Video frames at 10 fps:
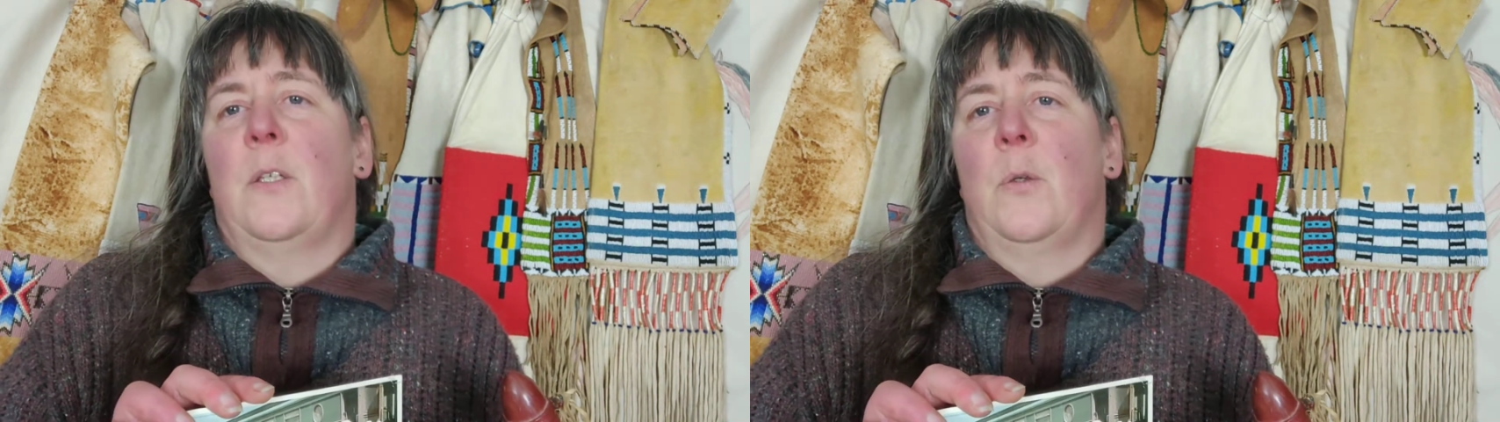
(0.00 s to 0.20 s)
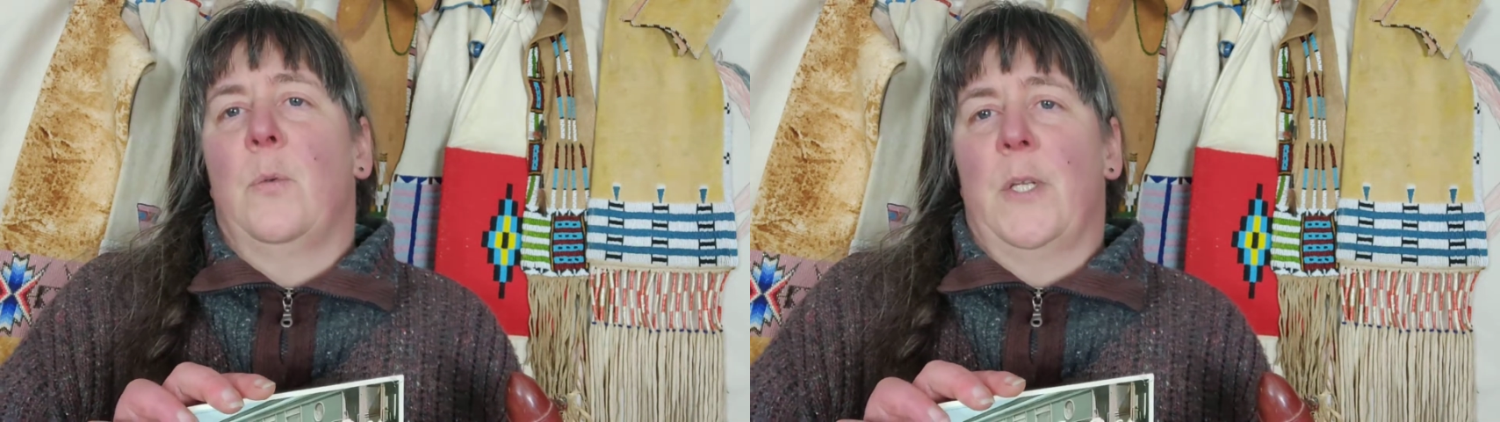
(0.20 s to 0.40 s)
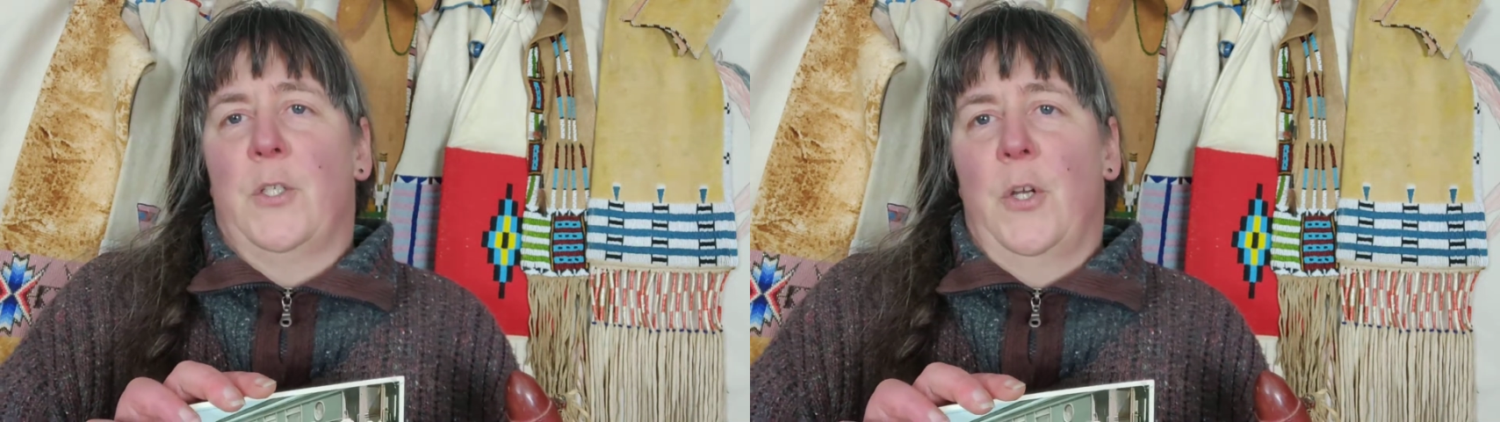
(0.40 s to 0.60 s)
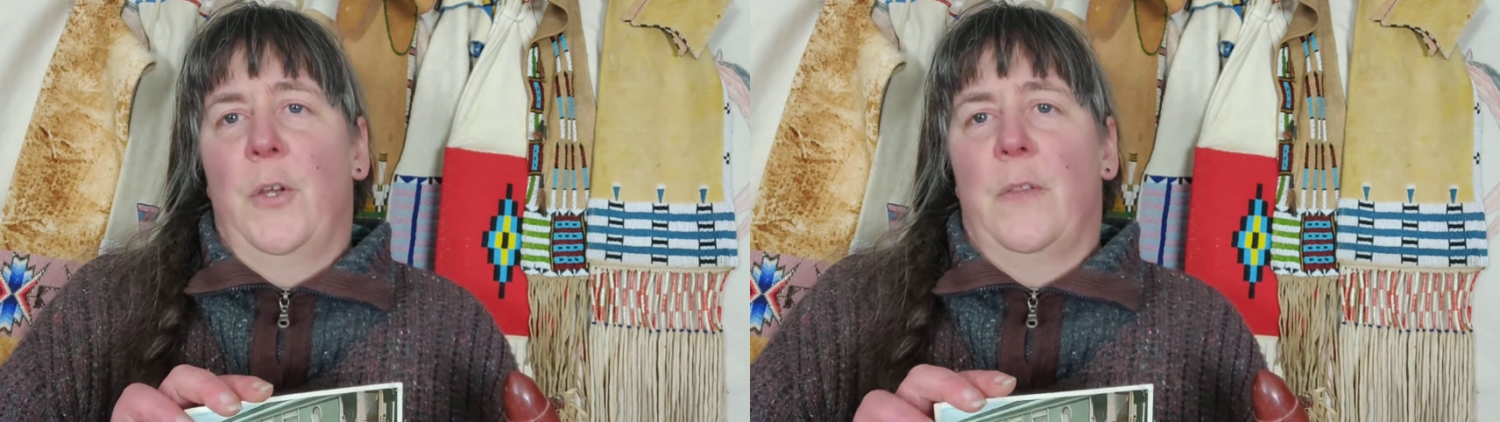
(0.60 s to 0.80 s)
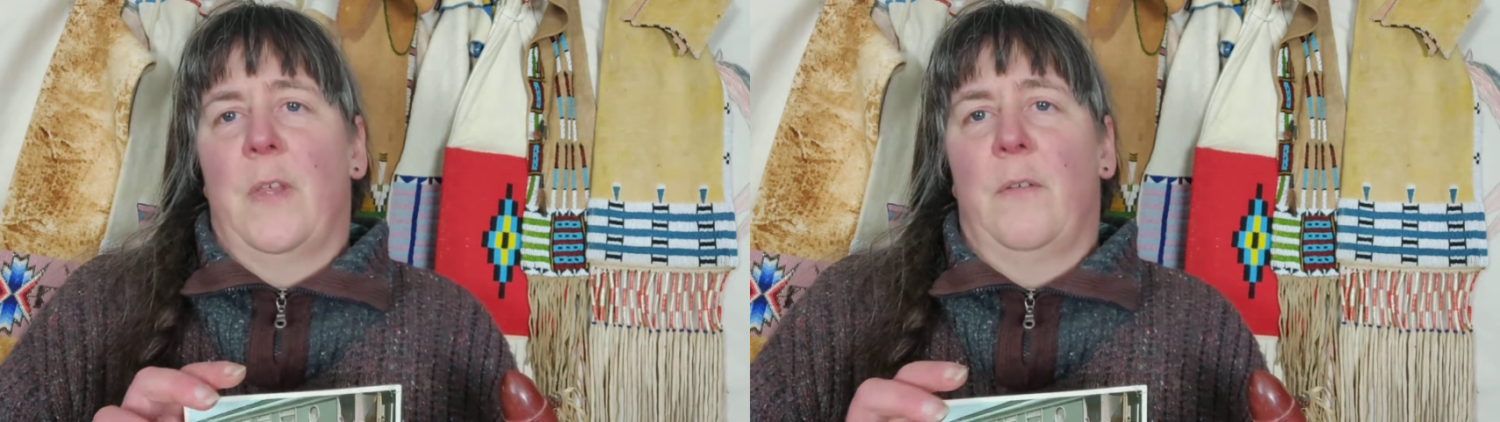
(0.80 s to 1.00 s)
you
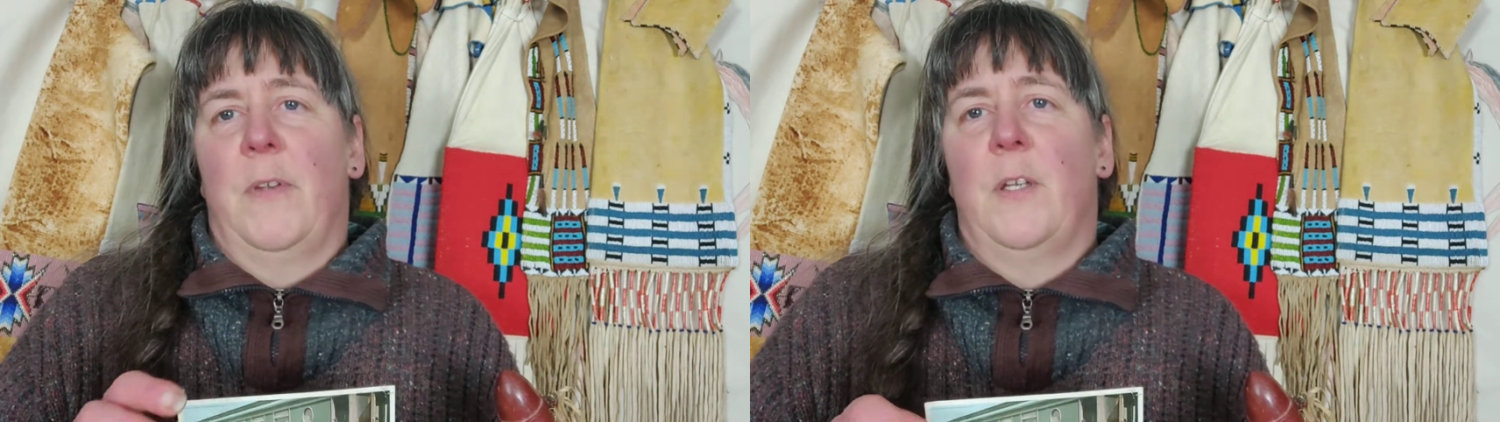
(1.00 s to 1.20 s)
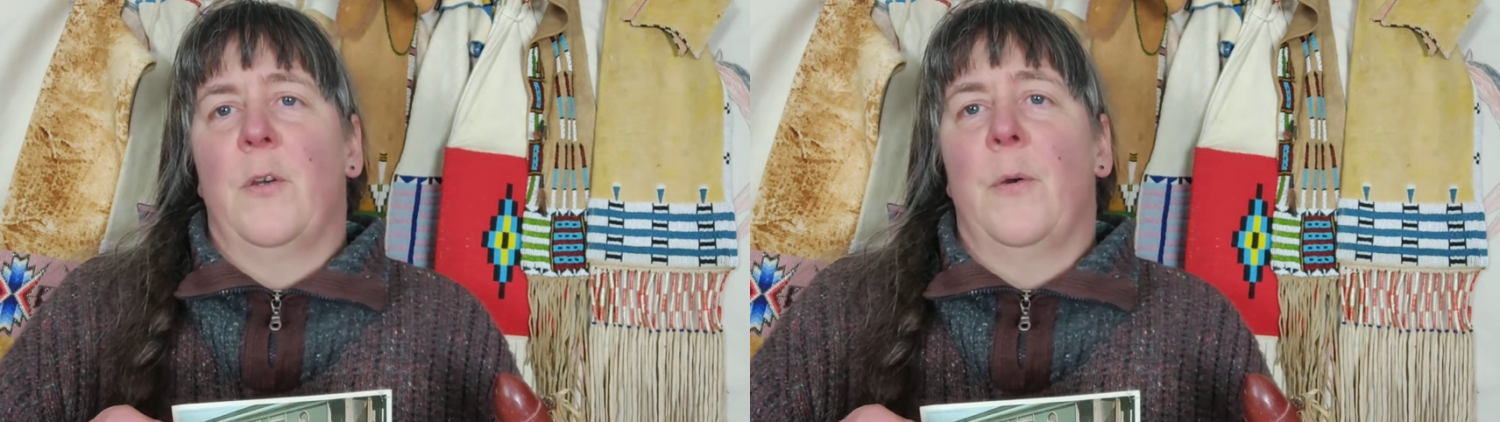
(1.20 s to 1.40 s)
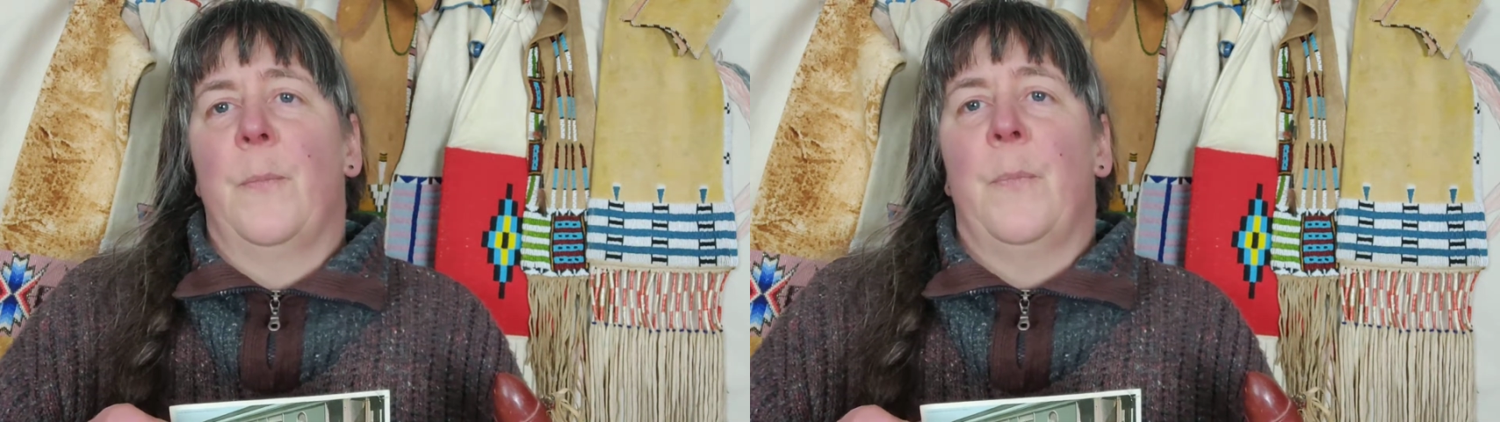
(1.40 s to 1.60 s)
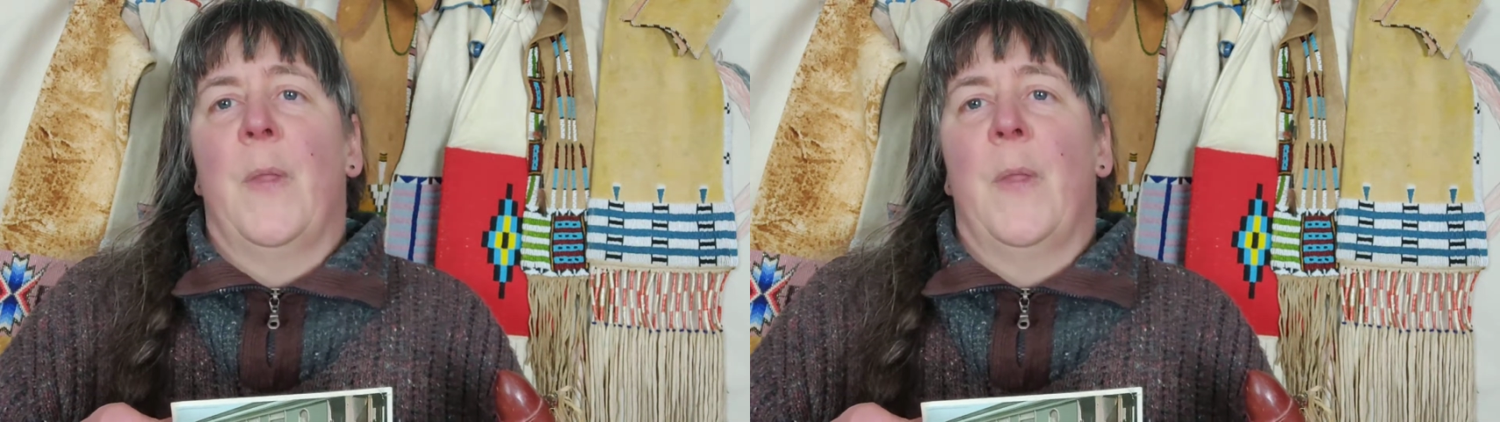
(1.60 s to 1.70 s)
enjoyed that video.